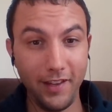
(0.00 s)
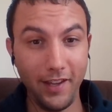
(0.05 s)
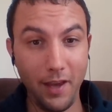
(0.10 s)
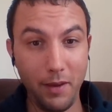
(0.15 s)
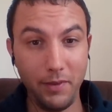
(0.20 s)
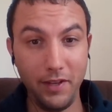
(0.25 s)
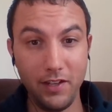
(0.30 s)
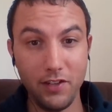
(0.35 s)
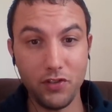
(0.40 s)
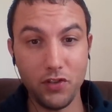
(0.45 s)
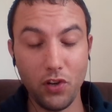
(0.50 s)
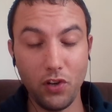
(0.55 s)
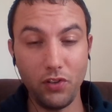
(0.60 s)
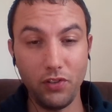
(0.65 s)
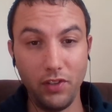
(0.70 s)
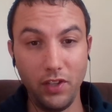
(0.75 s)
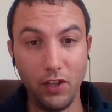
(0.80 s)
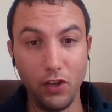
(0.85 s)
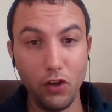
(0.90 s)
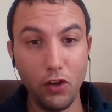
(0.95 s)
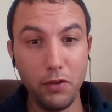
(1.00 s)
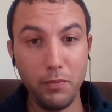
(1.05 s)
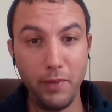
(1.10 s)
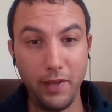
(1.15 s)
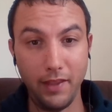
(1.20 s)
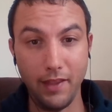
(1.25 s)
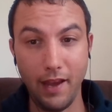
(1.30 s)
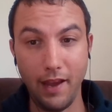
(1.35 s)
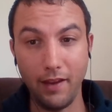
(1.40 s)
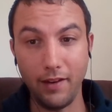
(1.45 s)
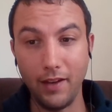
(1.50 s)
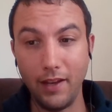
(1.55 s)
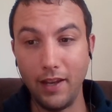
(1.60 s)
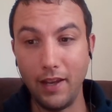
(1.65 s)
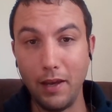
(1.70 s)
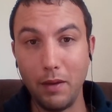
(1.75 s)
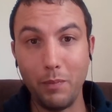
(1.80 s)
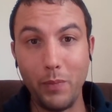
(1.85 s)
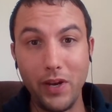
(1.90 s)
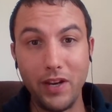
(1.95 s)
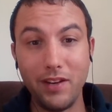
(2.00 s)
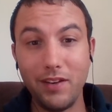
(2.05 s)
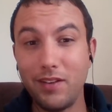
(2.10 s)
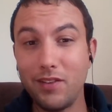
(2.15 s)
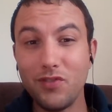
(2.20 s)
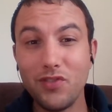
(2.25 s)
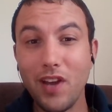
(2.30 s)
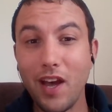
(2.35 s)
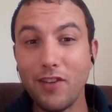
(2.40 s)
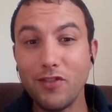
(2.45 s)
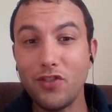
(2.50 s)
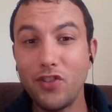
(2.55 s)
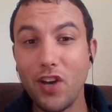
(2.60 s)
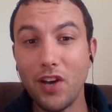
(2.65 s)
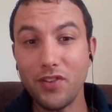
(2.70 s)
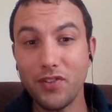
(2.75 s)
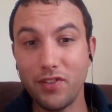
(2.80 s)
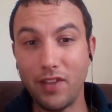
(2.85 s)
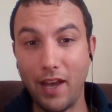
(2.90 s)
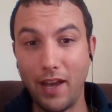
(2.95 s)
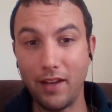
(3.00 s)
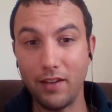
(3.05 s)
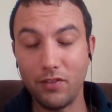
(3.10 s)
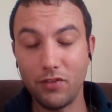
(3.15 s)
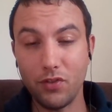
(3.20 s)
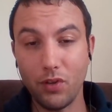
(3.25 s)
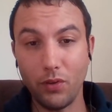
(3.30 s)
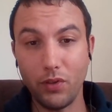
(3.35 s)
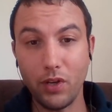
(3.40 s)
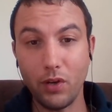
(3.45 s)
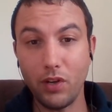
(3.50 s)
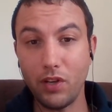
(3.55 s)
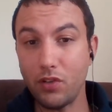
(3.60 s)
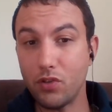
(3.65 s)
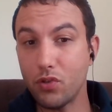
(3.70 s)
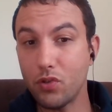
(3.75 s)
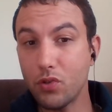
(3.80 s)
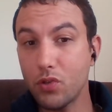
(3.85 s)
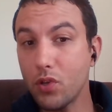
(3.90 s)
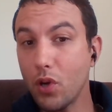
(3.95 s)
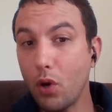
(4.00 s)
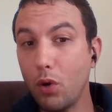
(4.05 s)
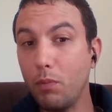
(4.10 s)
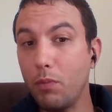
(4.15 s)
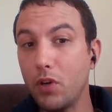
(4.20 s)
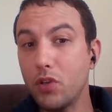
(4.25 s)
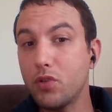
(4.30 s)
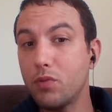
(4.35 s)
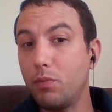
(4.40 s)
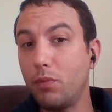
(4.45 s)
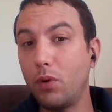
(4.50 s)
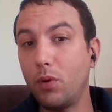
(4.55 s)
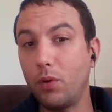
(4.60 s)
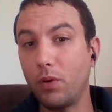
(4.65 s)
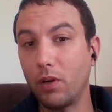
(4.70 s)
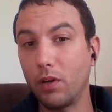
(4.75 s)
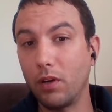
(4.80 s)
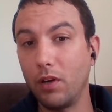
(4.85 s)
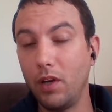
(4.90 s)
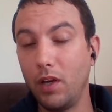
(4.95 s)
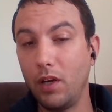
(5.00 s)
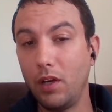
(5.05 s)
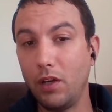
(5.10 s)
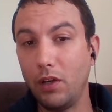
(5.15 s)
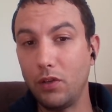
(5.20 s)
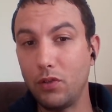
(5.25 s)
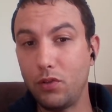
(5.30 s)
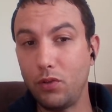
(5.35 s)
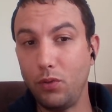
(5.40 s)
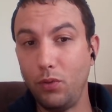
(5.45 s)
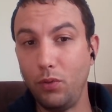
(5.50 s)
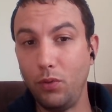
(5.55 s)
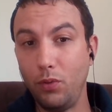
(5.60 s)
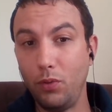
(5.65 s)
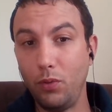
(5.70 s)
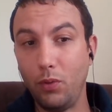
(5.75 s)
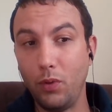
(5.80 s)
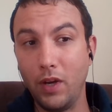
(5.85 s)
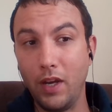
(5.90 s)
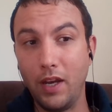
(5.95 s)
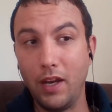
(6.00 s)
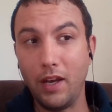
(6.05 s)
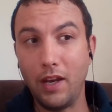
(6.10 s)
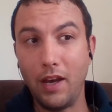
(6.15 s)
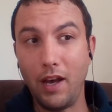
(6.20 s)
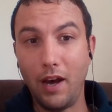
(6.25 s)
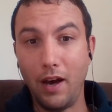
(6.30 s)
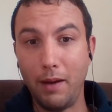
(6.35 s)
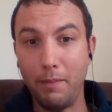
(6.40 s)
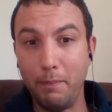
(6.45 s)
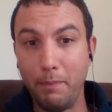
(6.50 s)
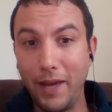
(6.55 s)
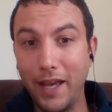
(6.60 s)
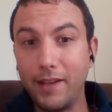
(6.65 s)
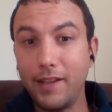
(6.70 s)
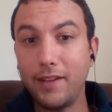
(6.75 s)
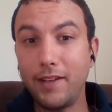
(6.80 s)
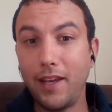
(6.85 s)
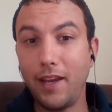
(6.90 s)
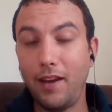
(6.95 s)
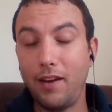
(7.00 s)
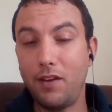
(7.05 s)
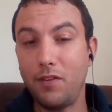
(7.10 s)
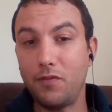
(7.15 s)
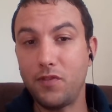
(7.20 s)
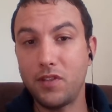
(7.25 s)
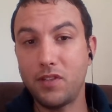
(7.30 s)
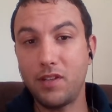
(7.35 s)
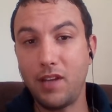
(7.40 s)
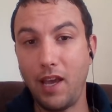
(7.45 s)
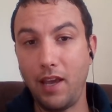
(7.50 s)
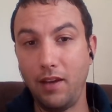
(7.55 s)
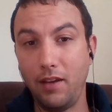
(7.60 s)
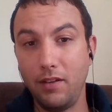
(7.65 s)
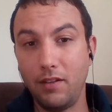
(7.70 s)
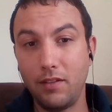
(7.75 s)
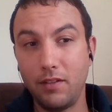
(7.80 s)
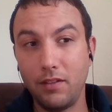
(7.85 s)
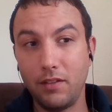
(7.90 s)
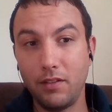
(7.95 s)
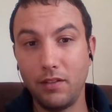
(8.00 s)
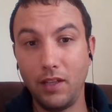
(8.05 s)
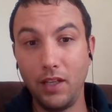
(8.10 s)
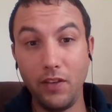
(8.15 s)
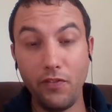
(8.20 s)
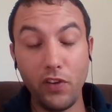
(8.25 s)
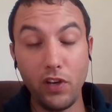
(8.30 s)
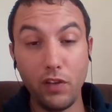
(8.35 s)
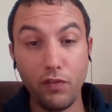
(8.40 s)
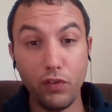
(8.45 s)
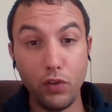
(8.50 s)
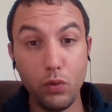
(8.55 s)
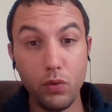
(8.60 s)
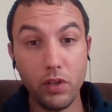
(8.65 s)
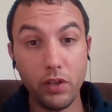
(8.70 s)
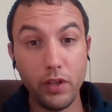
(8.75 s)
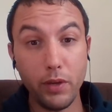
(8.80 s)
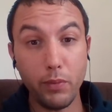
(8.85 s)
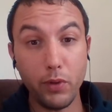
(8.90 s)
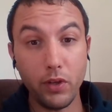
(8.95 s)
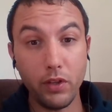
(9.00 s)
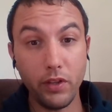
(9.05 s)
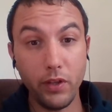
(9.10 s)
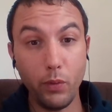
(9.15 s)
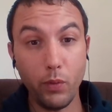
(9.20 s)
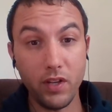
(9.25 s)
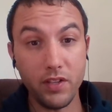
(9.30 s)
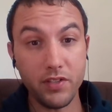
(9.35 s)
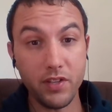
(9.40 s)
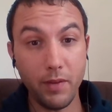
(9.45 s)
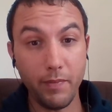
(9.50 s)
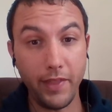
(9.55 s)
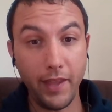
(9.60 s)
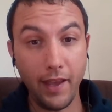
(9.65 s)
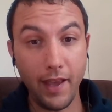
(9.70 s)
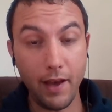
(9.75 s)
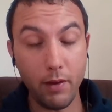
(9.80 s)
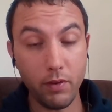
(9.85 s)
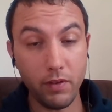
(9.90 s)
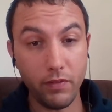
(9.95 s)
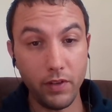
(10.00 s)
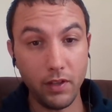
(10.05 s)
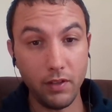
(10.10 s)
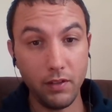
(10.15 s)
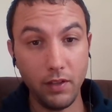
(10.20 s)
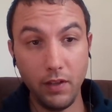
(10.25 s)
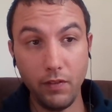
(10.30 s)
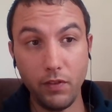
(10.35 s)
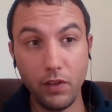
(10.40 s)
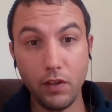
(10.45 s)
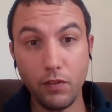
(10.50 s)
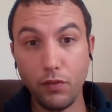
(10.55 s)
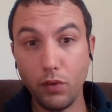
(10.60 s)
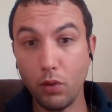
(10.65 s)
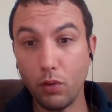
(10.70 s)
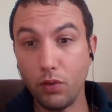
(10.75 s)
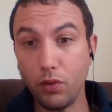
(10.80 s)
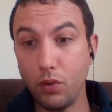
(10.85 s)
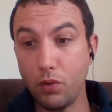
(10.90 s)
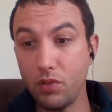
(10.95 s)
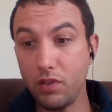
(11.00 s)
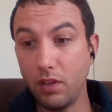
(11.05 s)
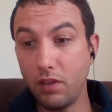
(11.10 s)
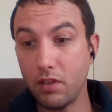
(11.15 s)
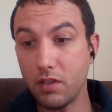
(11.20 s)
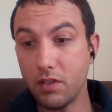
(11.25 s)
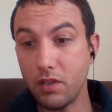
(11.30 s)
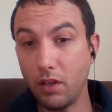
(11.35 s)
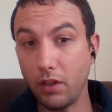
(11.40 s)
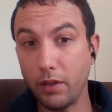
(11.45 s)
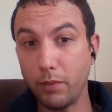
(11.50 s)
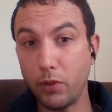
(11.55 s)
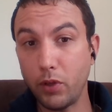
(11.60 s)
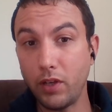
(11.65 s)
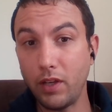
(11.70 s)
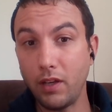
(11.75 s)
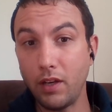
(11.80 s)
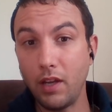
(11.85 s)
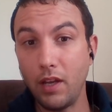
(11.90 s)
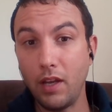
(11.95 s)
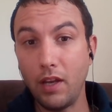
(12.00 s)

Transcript: I mean, it certainly could be that, but it is not just that. So there is so much more to a meditative state, even if you deliberately want something out of it. Even if you're using this deliberate